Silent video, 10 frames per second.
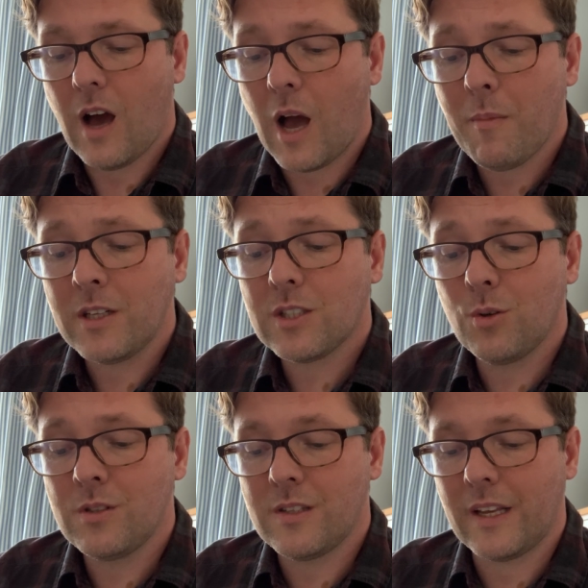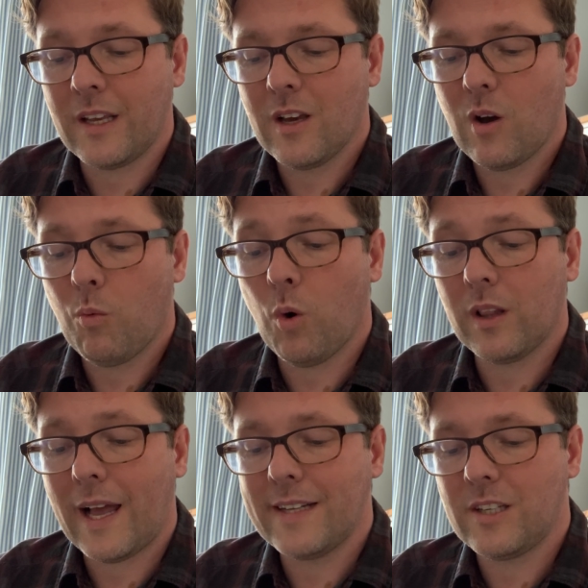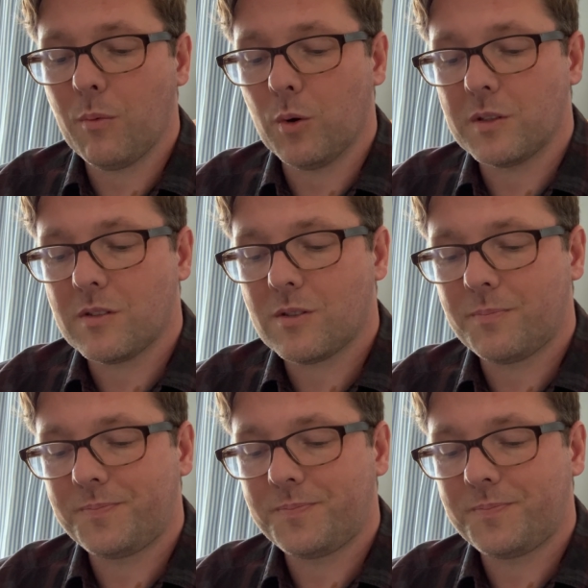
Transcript: I must go and see what Letty wants.